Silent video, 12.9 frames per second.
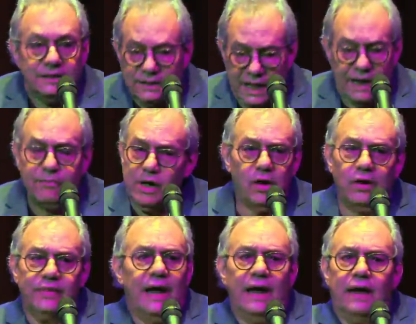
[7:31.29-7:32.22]
let him go
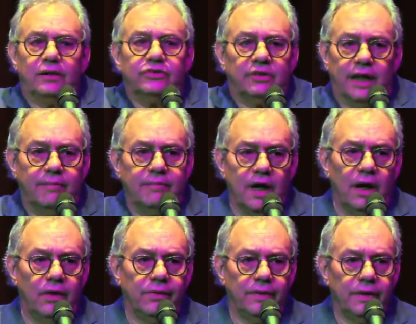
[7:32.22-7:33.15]
in the house. Let him
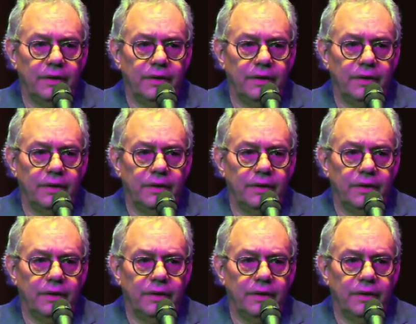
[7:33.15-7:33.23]
go.